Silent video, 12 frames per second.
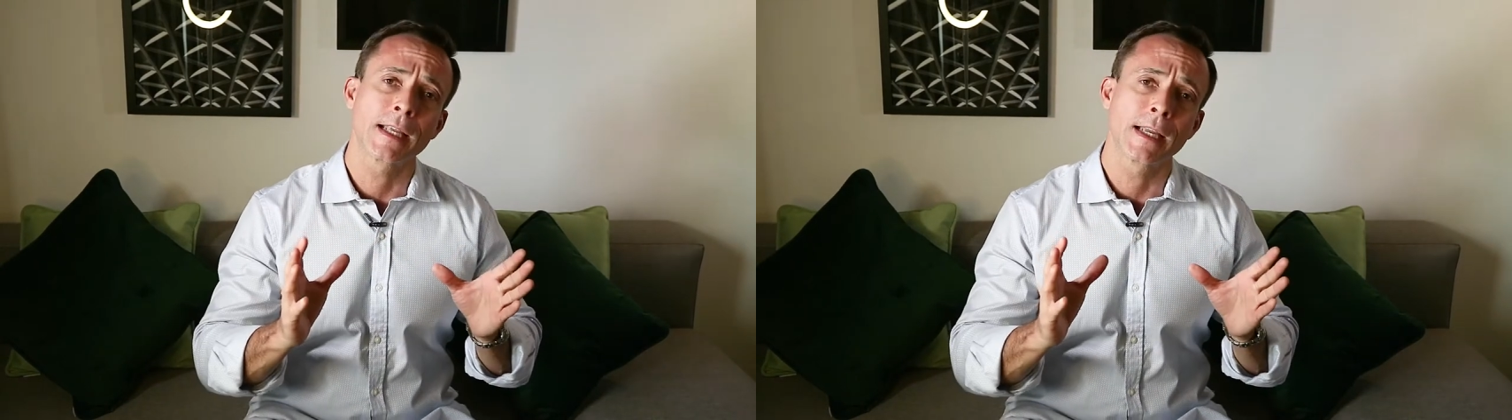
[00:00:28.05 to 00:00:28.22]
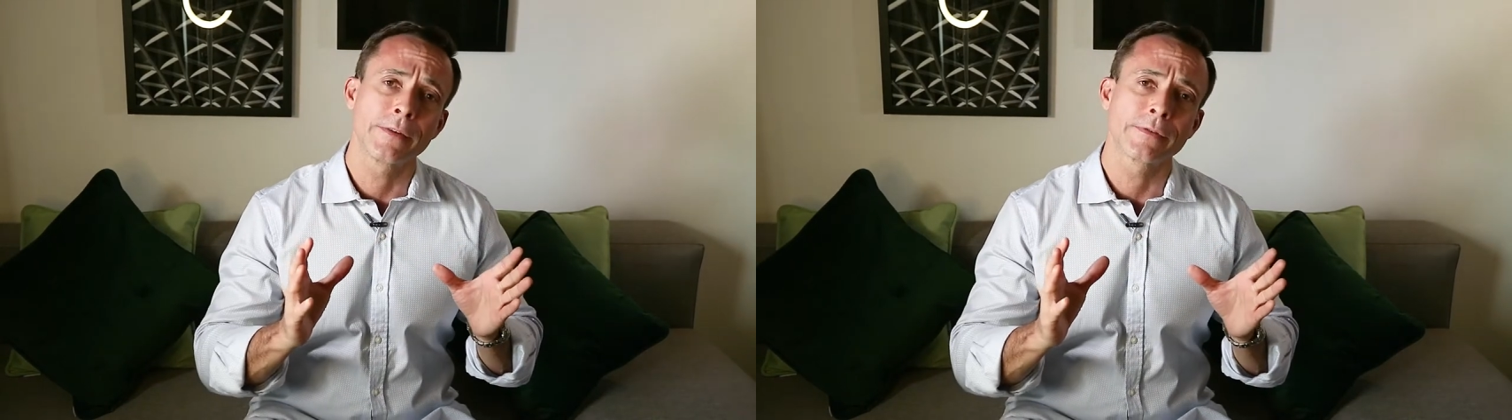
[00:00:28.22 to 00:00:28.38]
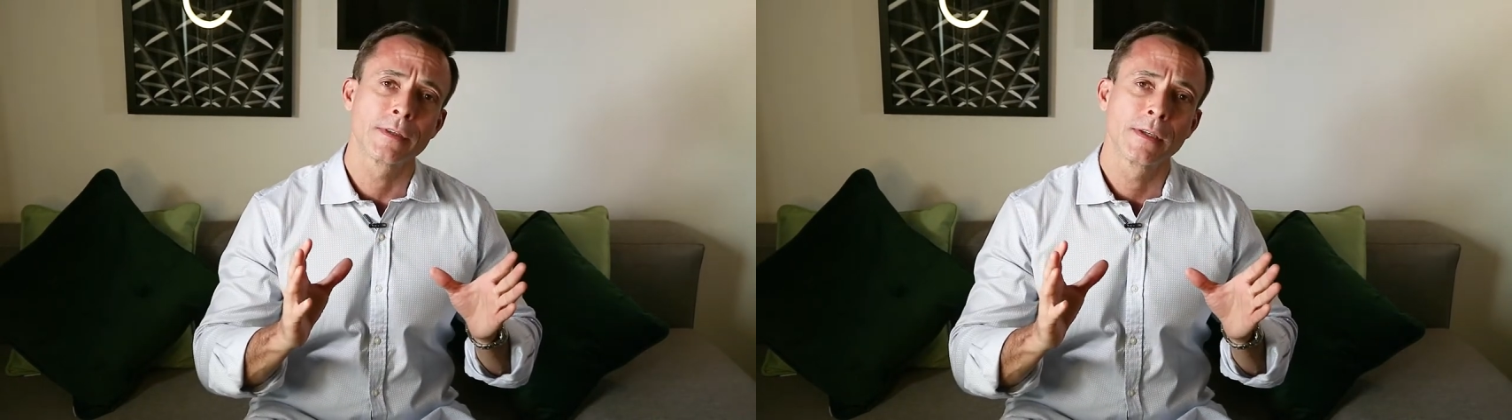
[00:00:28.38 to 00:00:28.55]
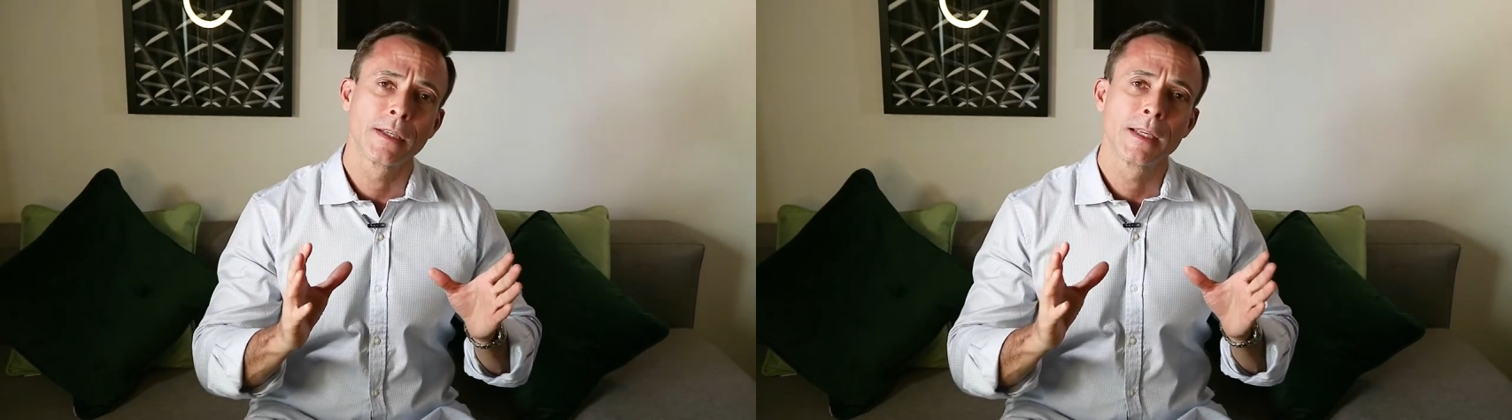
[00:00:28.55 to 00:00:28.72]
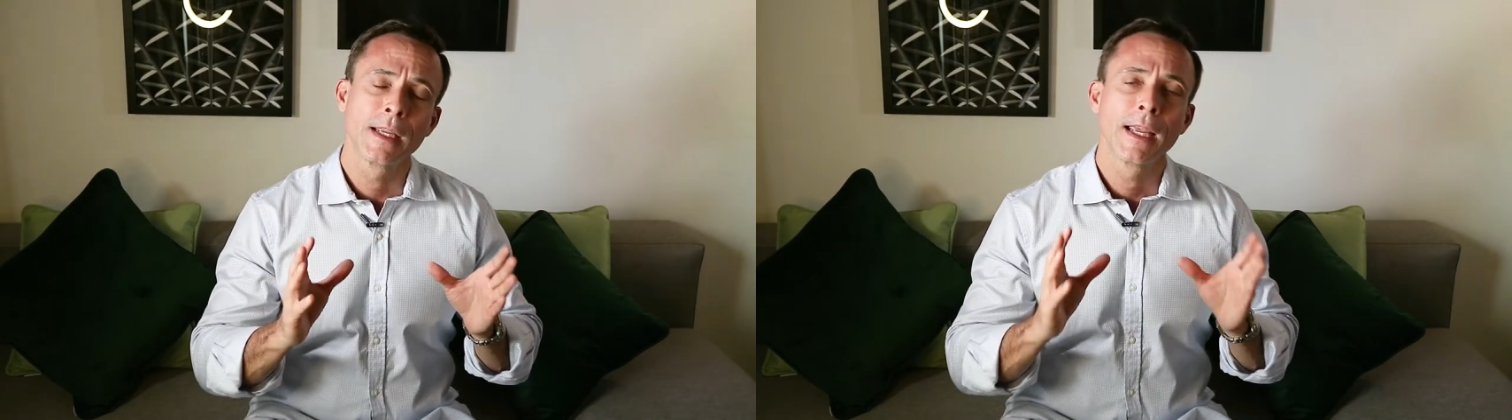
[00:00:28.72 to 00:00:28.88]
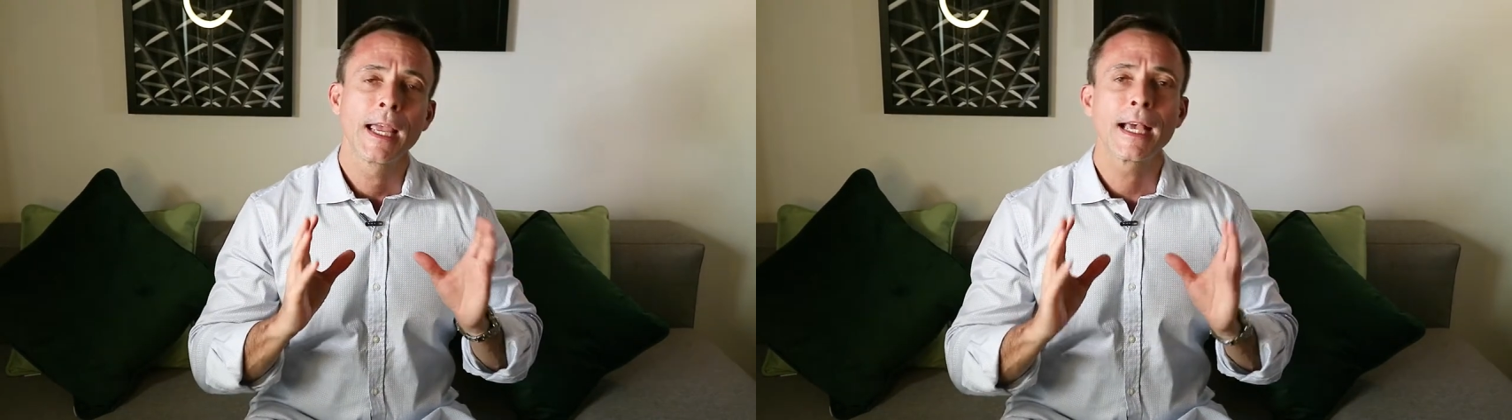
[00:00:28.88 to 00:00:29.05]
life,
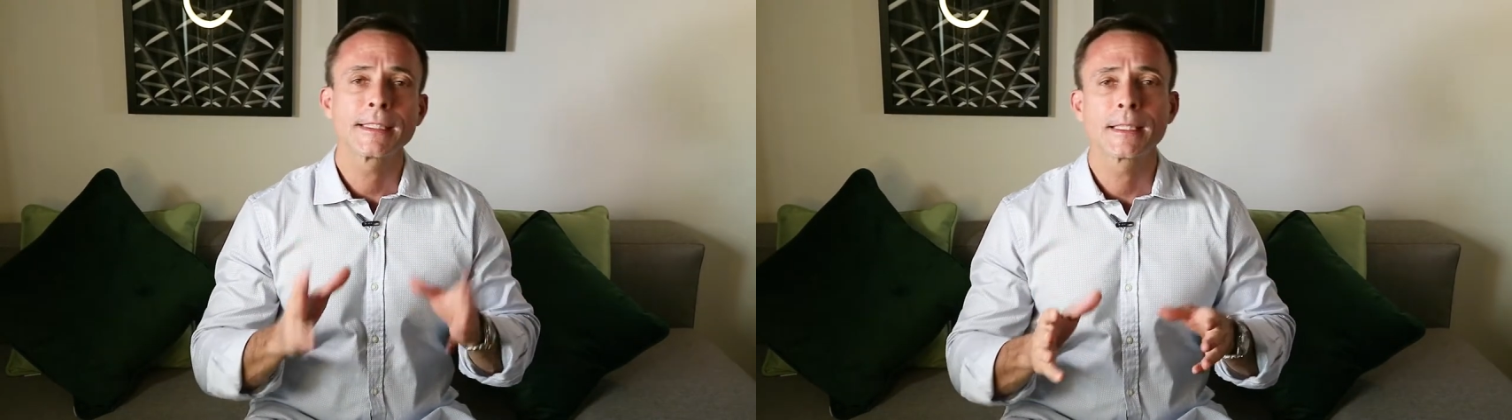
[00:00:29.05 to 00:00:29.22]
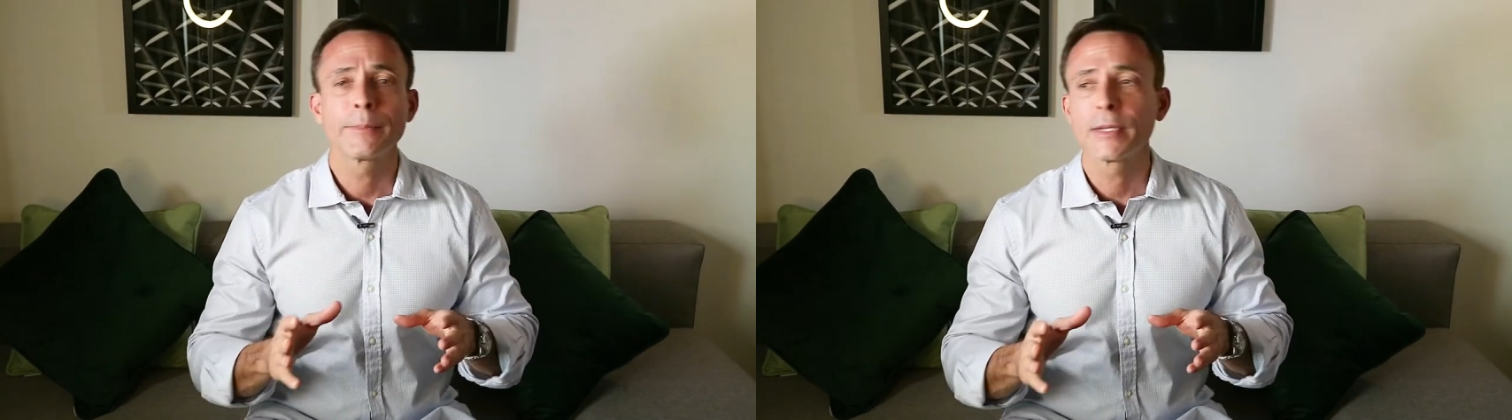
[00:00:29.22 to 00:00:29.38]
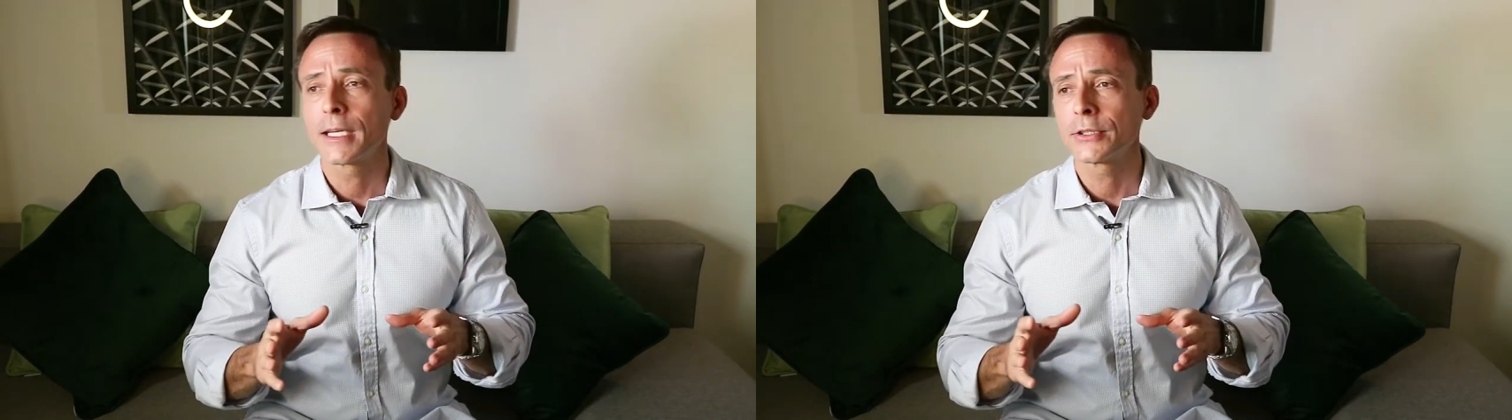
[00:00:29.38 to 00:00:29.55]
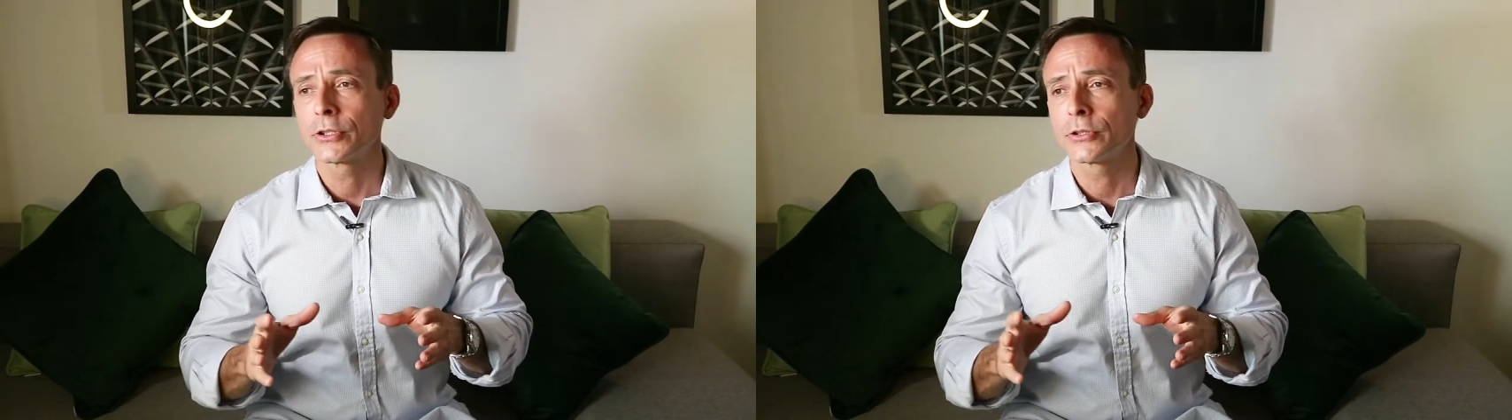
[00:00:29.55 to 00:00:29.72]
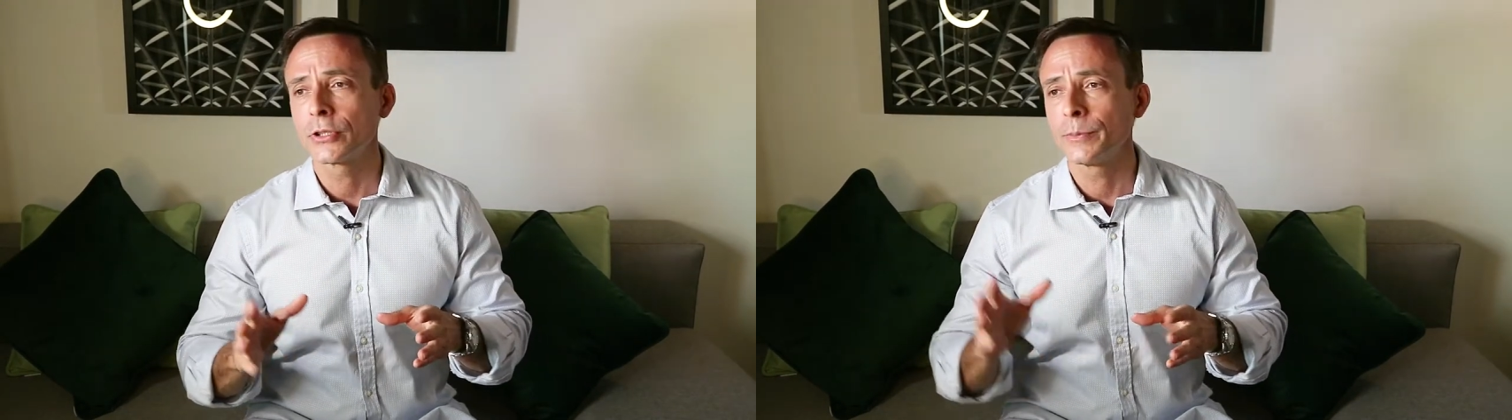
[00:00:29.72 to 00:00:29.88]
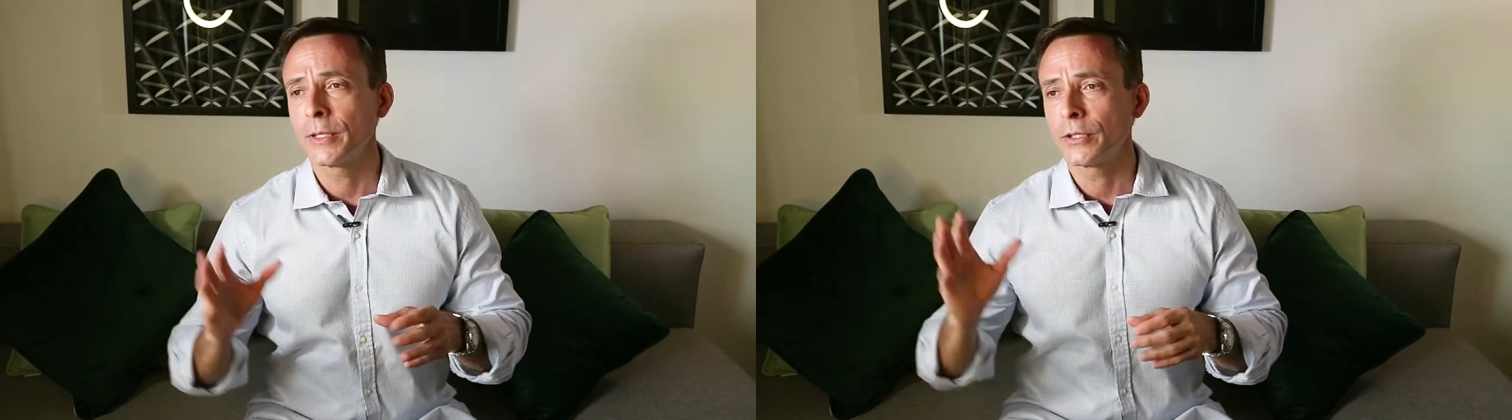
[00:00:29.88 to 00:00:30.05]
has the potential to be